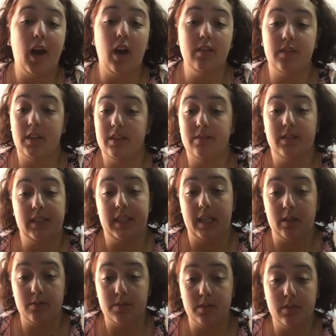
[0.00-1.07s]
I find it really
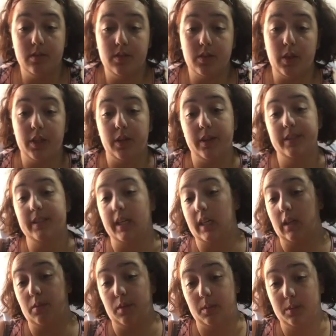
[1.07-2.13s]
helpful, so I know
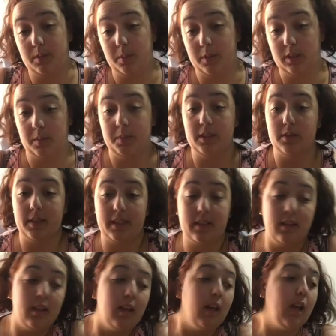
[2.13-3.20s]
exactly what I'm supposed to be
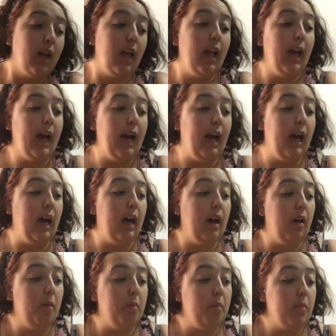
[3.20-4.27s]
doing.
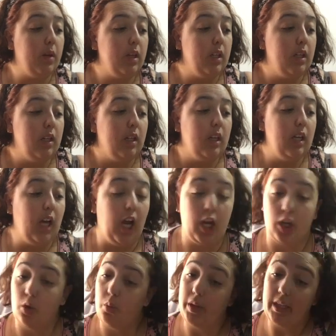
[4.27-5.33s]
I
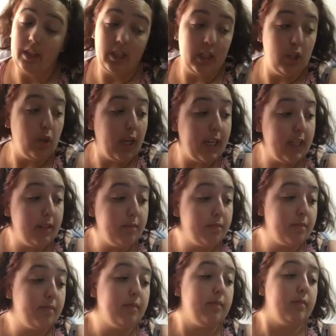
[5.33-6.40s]
can quickly look at it
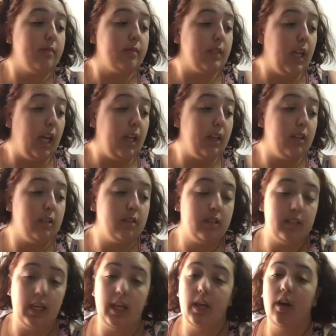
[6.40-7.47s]
and
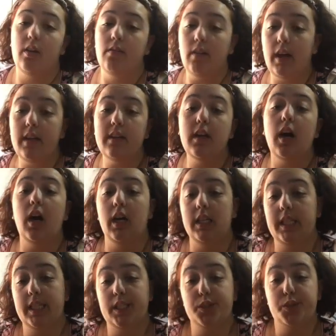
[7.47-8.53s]
see, right, I
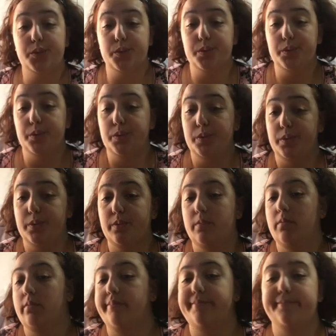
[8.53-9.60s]
need to
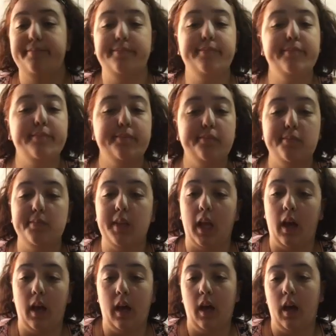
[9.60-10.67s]

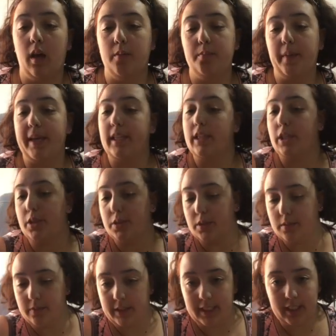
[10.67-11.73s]
make the
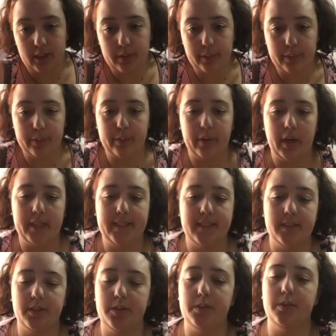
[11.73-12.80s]
YouTube video, or I
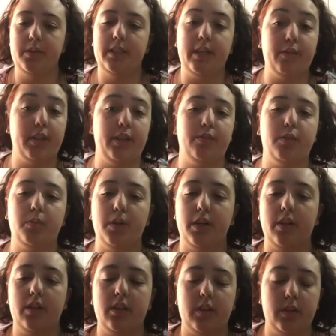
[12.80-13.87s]
need to get ready for
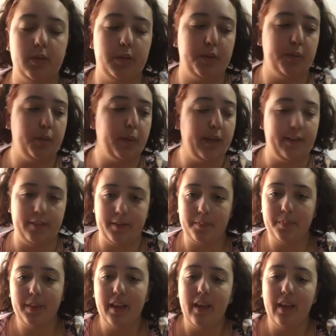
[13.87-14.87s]
work, or whatever.